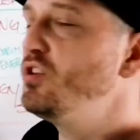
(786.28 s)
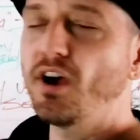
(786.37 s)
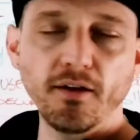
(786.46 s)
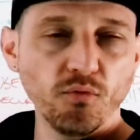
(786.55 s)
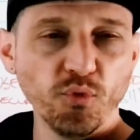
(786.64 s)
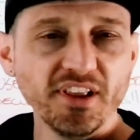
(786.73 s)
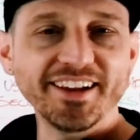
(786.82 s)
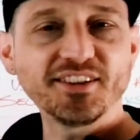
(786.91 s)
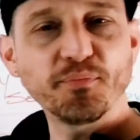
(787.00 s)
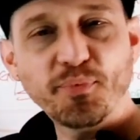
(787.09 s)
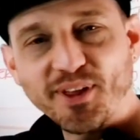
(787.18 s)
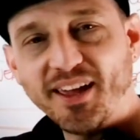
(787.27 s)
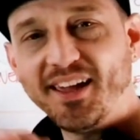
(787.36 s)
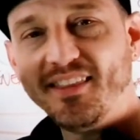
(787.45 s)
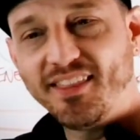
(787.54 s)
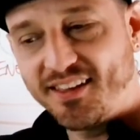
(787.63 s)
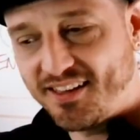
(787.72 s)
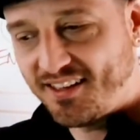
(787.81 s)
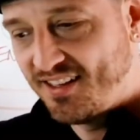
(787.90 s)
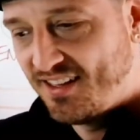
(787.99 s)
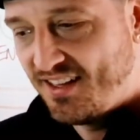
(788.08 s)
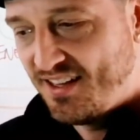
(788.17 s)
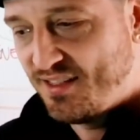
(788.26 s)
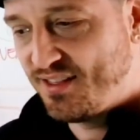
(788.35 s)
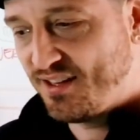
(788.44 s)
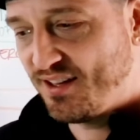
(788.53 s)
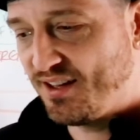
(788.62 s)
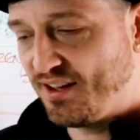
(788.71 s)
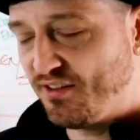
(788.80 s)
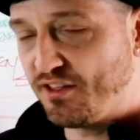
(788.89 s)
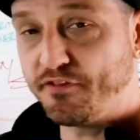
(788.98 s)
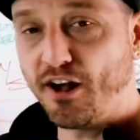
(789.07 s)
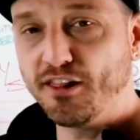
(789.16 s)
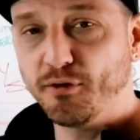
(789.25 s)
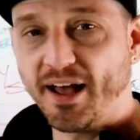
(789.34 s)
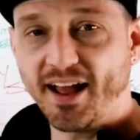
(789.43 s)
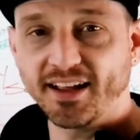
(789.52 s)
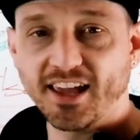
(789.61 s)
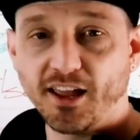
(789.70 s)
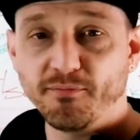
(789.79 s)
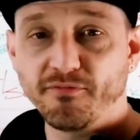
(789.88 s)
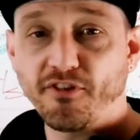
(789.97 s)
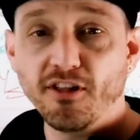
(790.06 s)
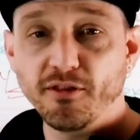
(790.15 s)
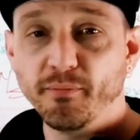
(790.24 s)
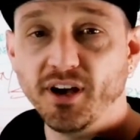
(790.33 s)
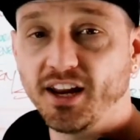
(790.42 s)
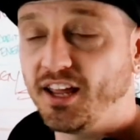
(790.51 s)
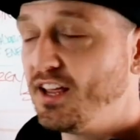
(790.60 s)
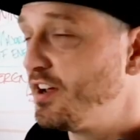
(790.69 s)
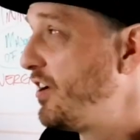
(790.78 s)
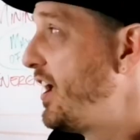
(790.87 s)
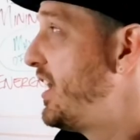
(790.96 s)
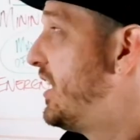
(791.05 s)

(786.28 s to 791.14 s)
We like to play the follow back game, follow the money, right?